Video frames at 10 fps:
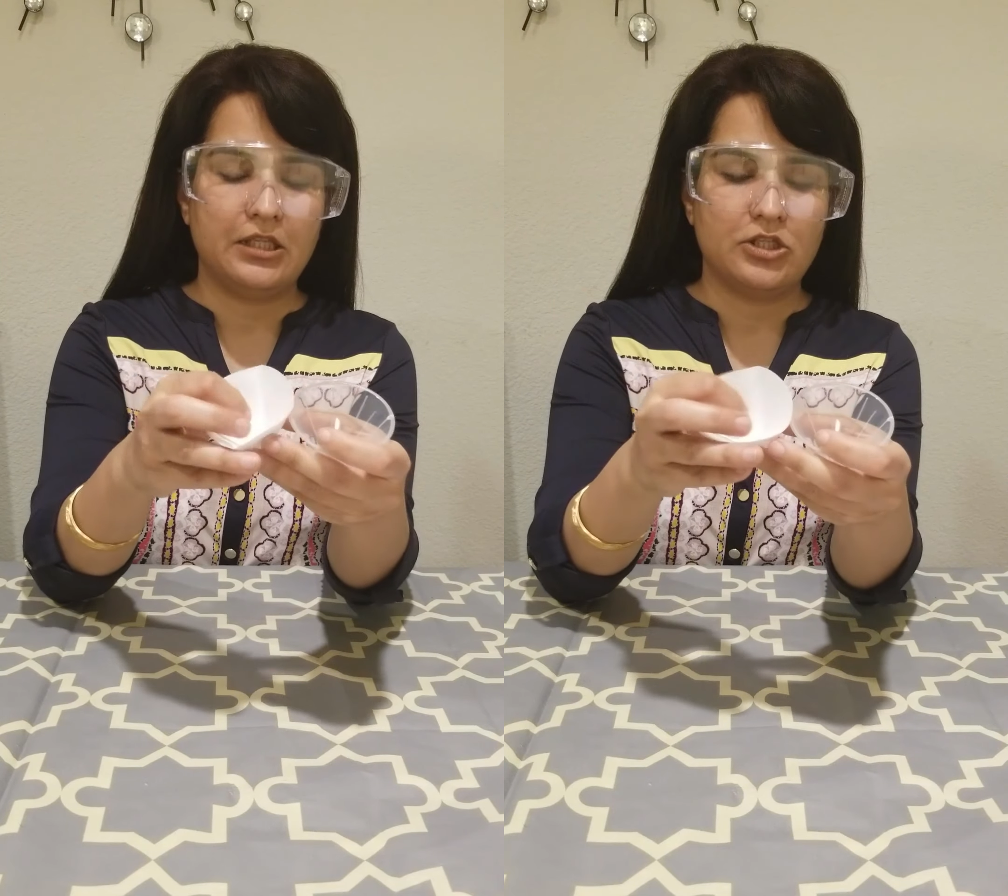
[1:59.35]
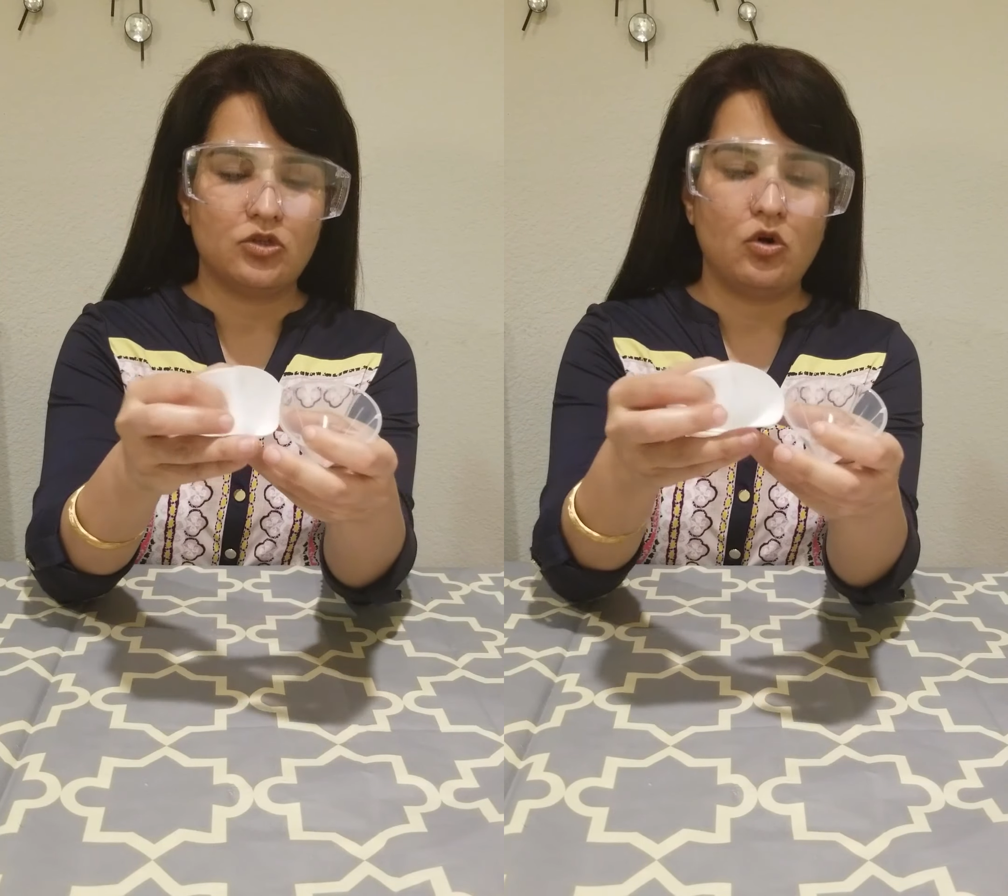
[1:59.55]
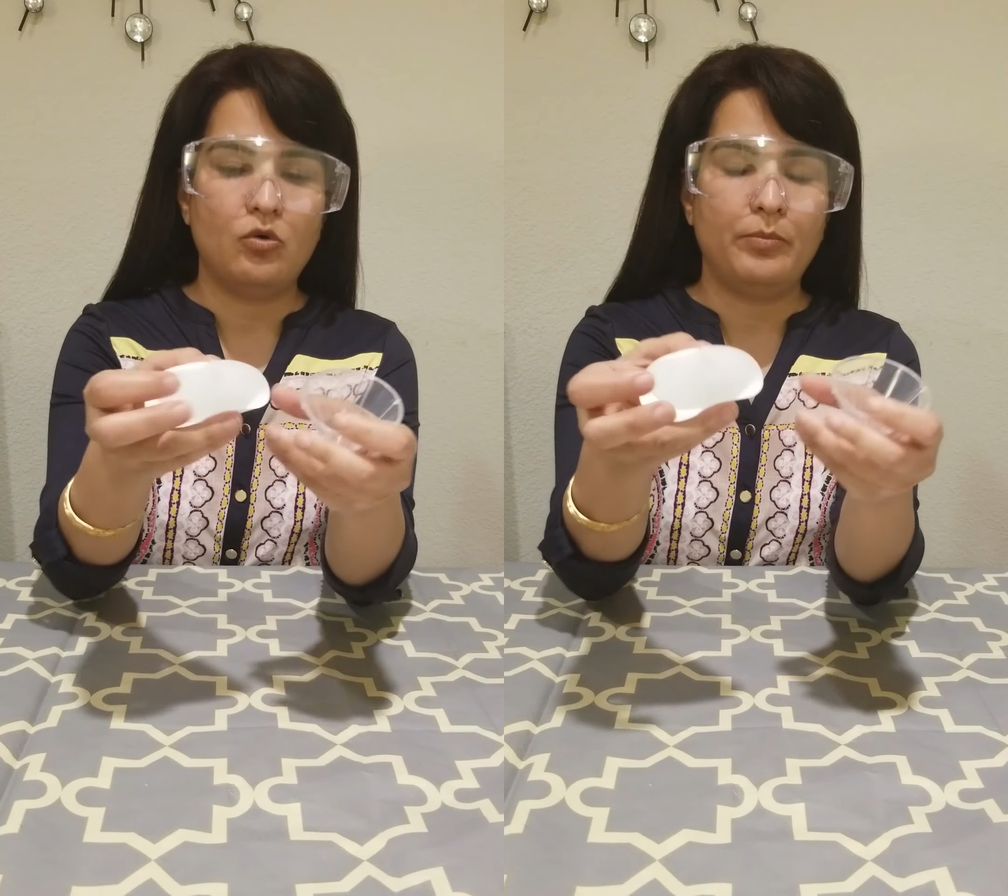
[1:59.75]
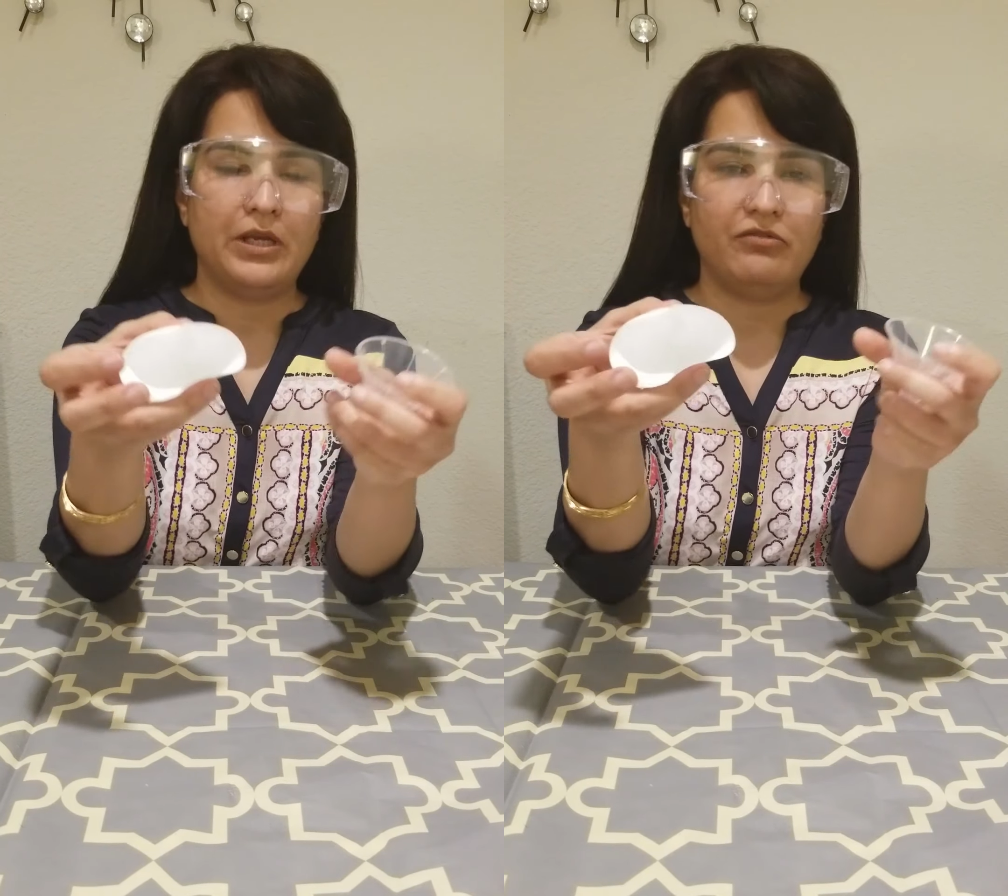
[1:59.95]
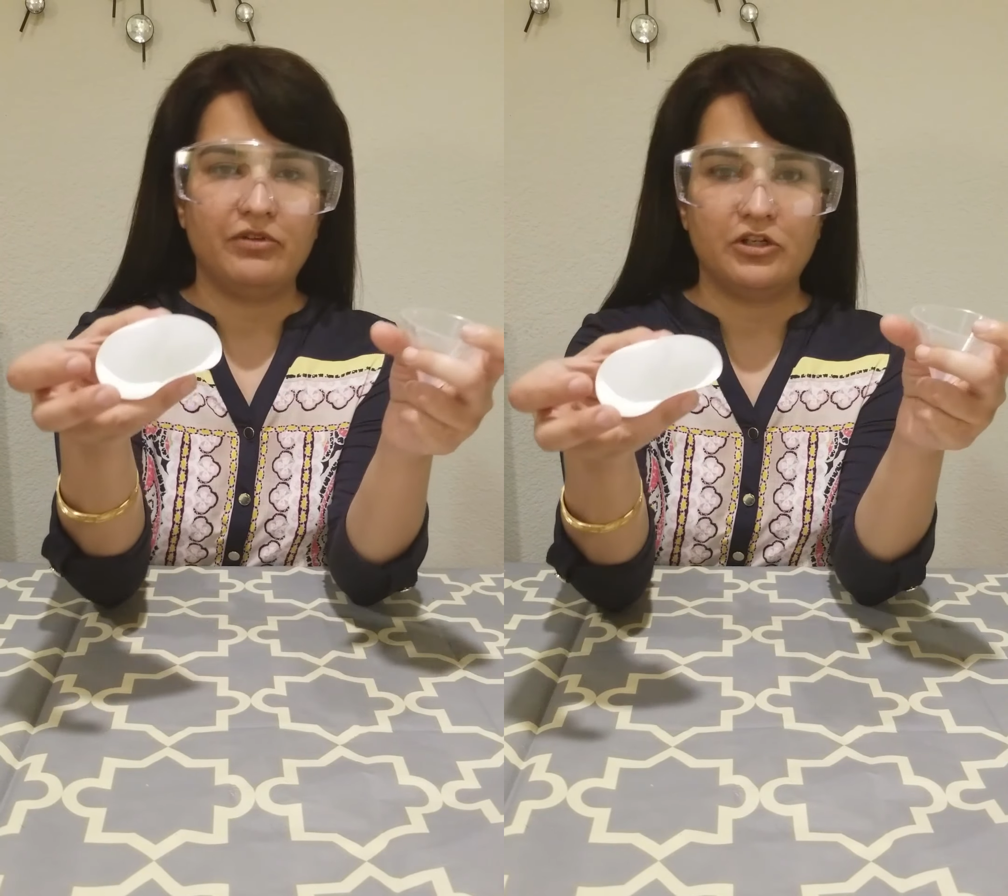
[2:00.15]
this
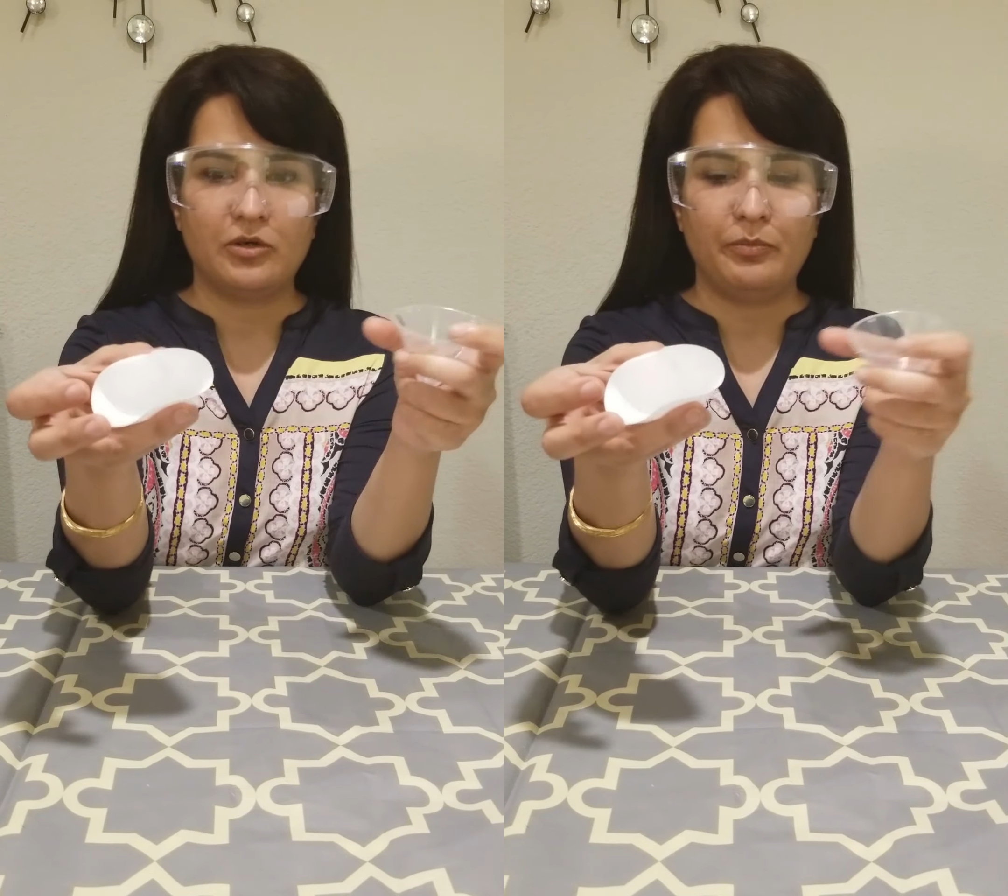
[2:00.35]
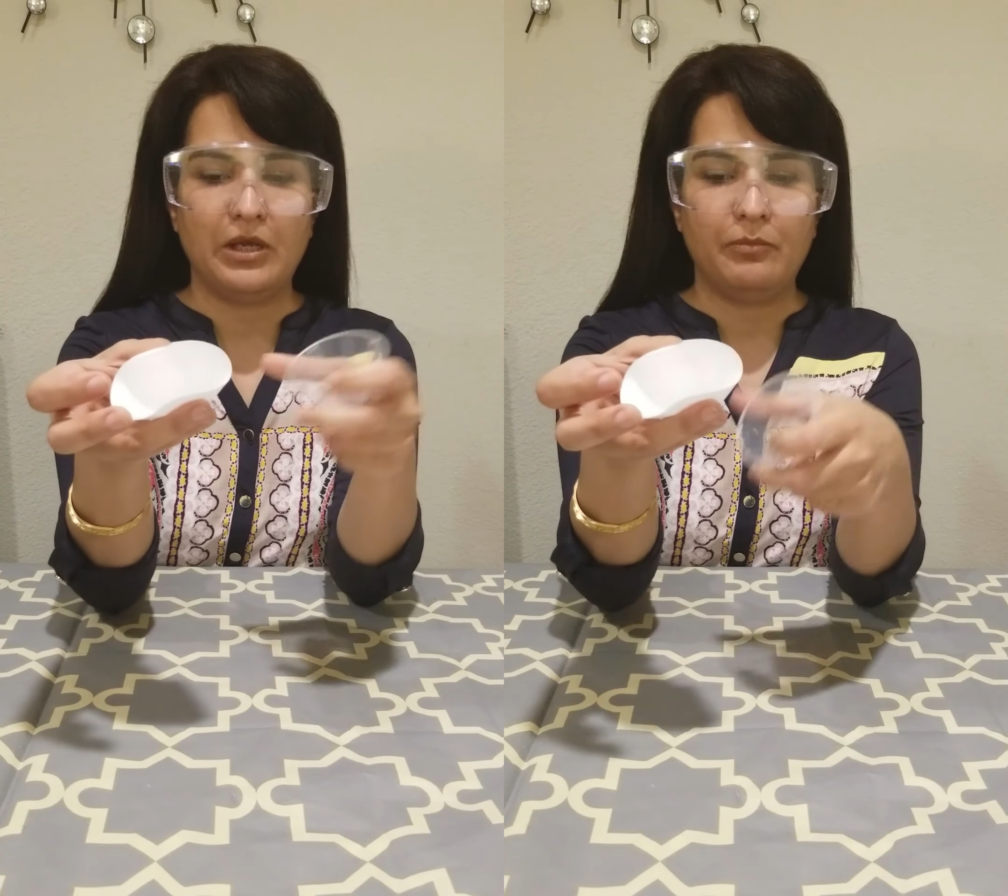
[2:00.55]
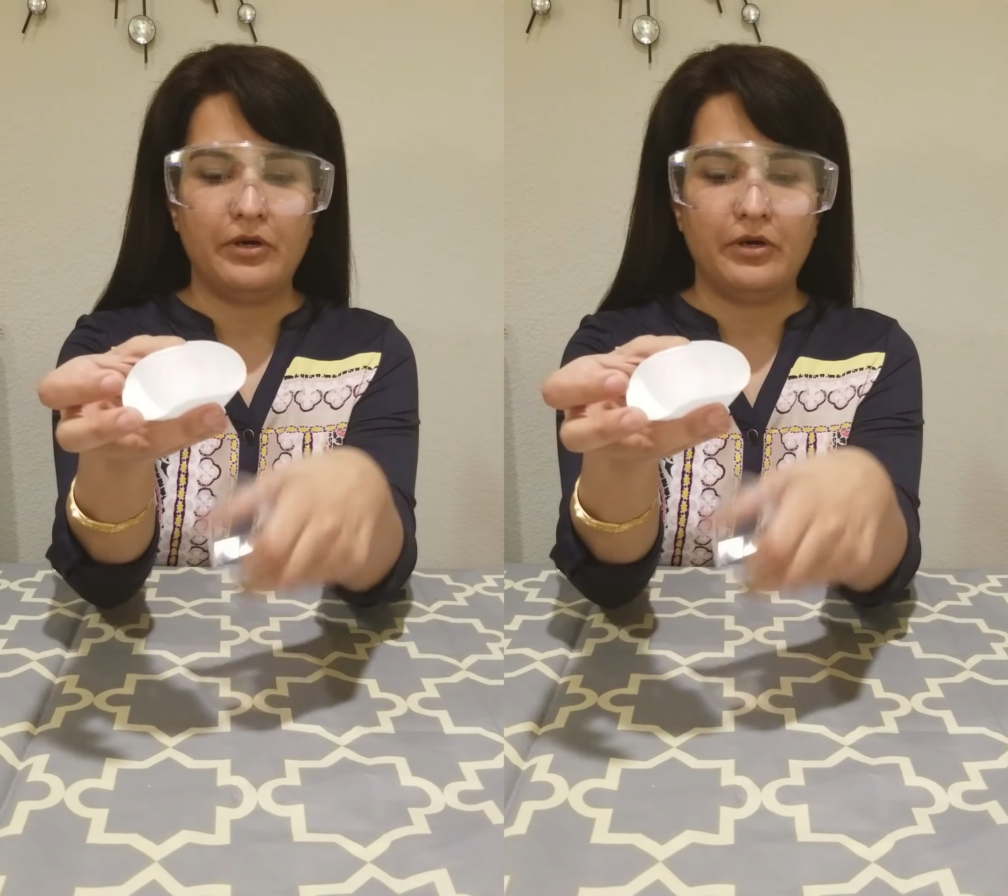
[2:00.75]
opened filter paper.